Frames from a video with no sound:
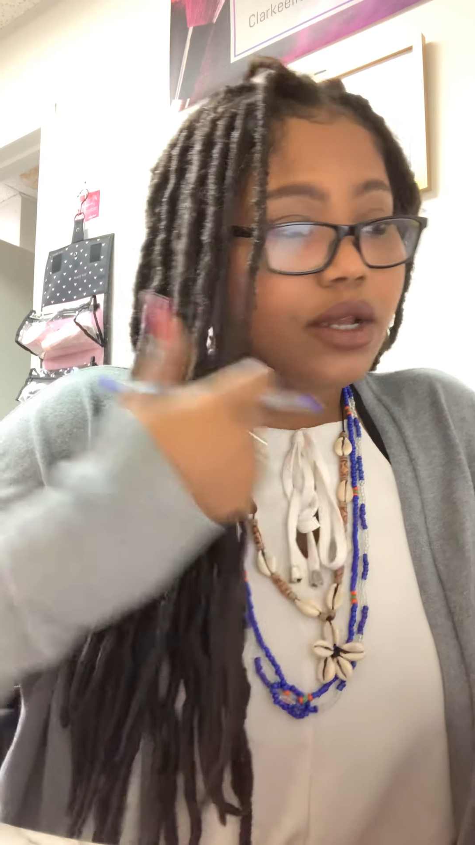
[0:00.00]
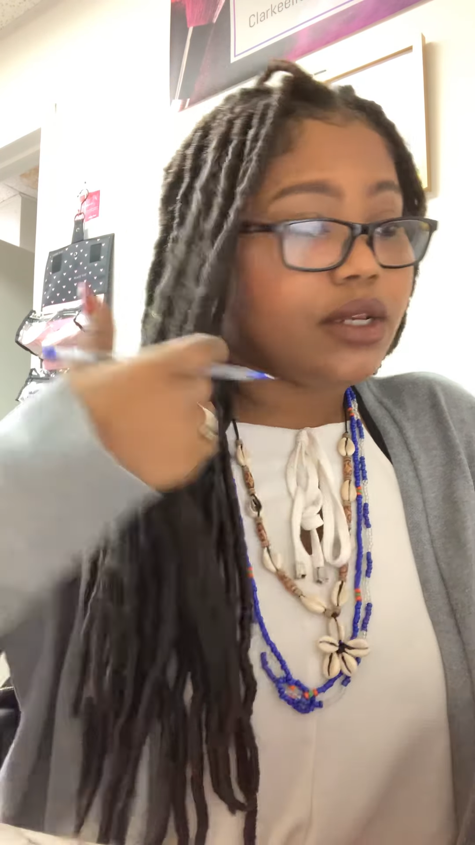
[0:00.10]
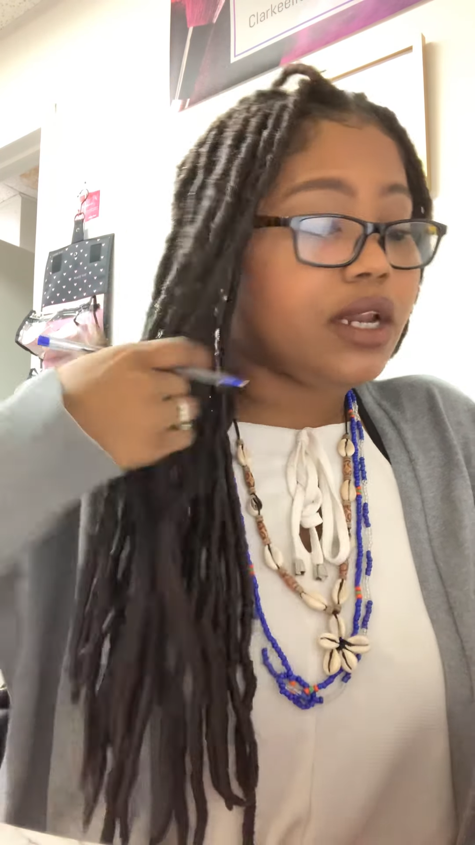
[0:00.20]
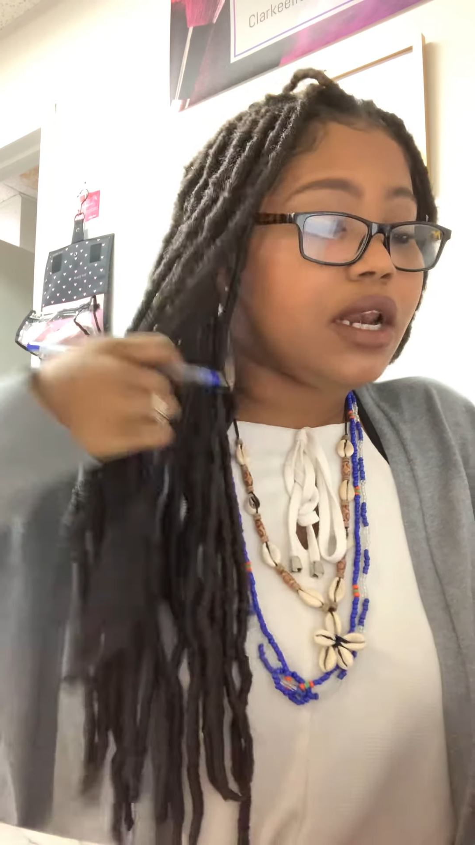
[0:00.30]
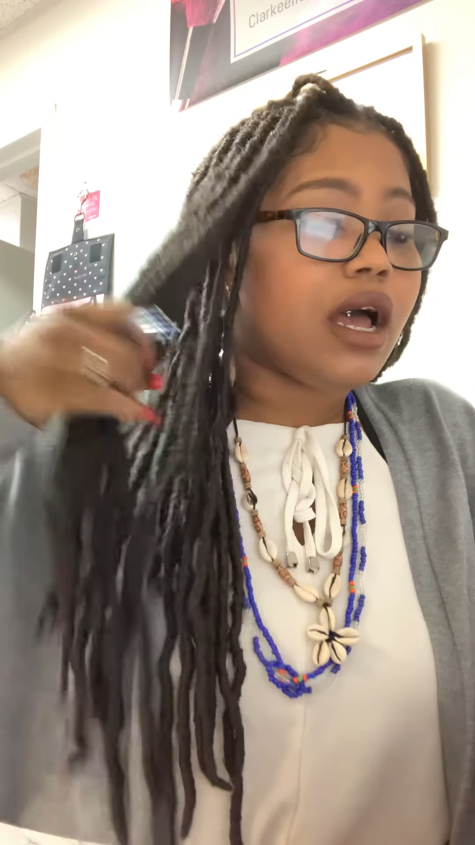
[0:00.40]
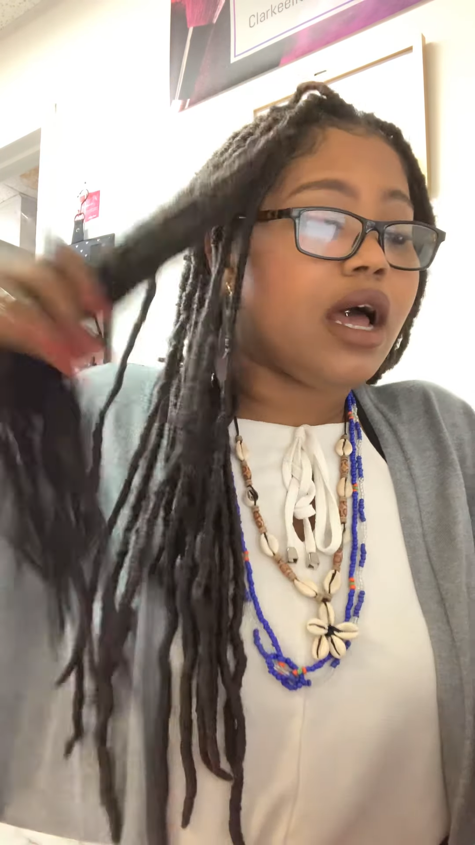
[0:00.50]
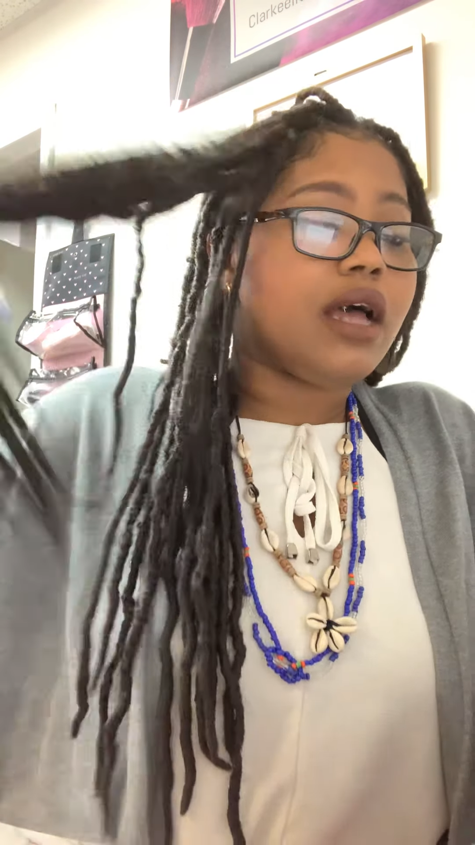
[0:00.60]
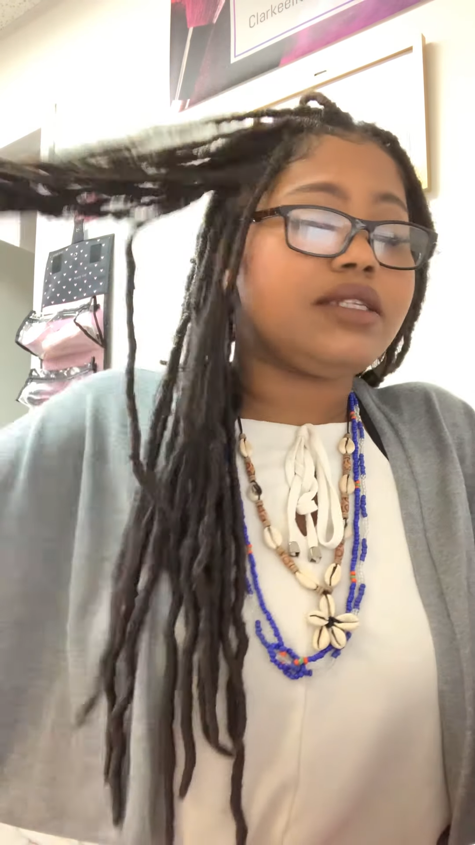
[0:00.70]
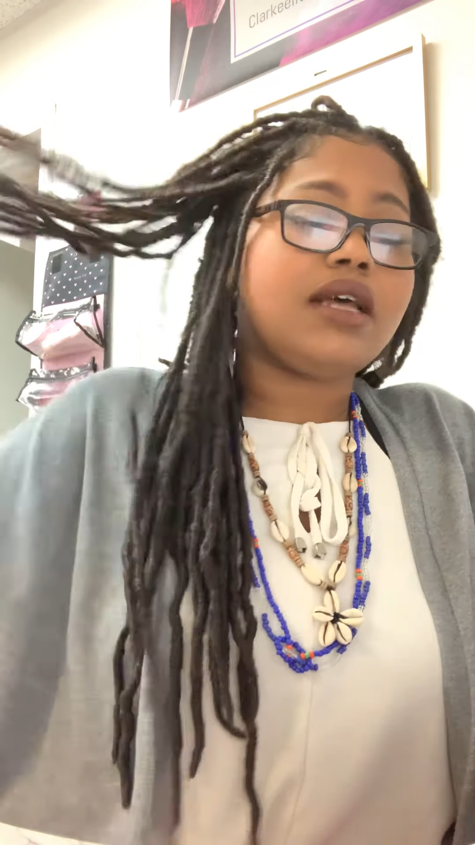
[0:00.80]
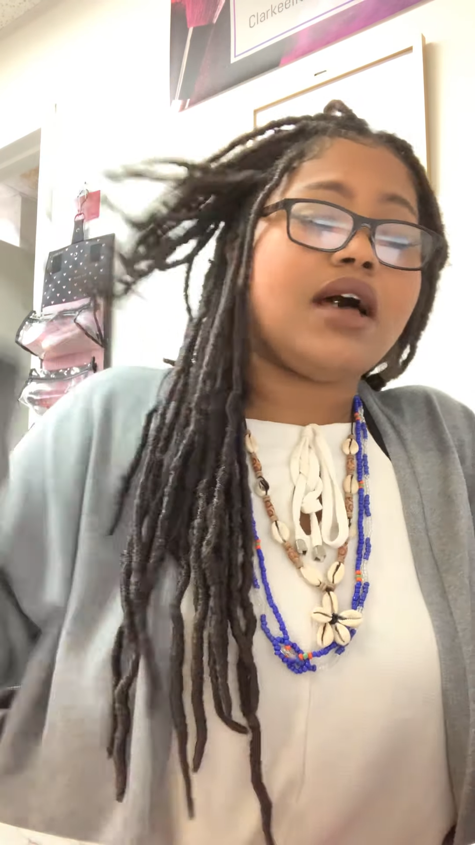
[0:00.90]
the
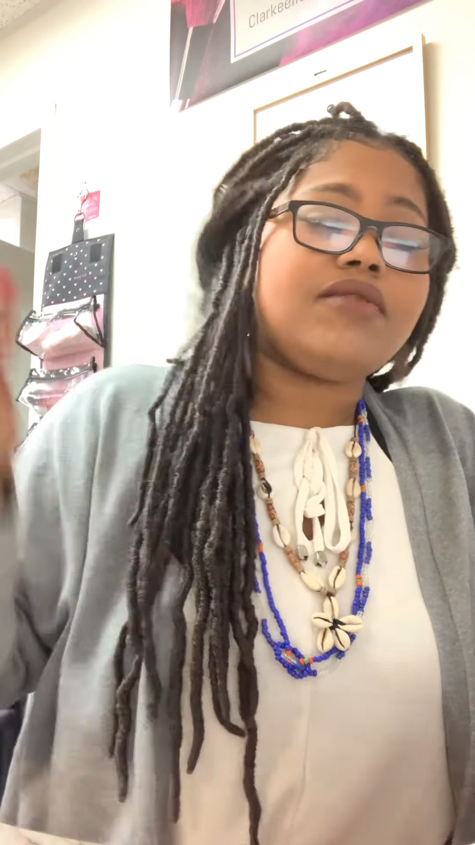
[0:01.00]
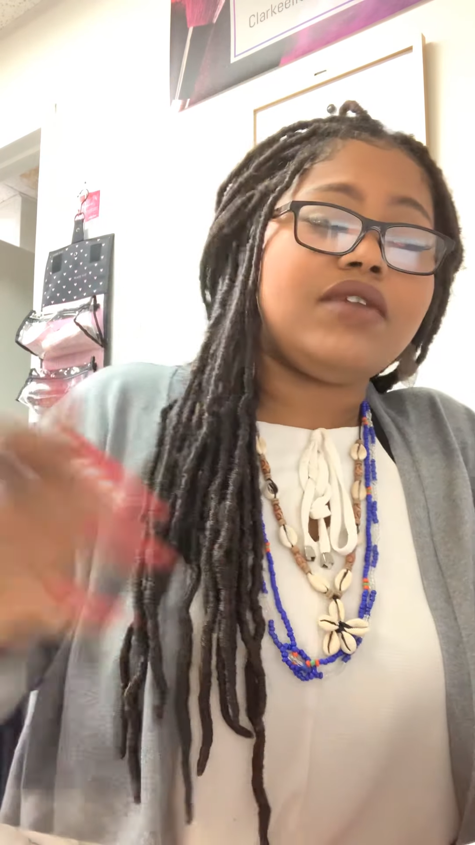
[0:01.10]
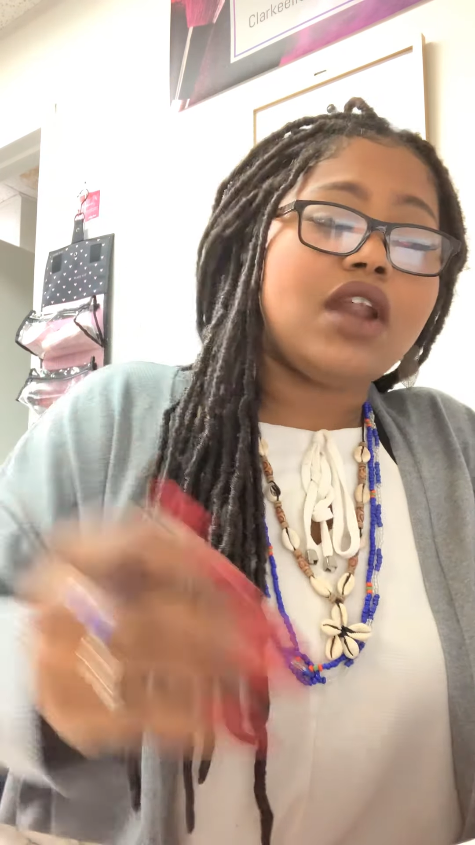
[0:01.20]
laws of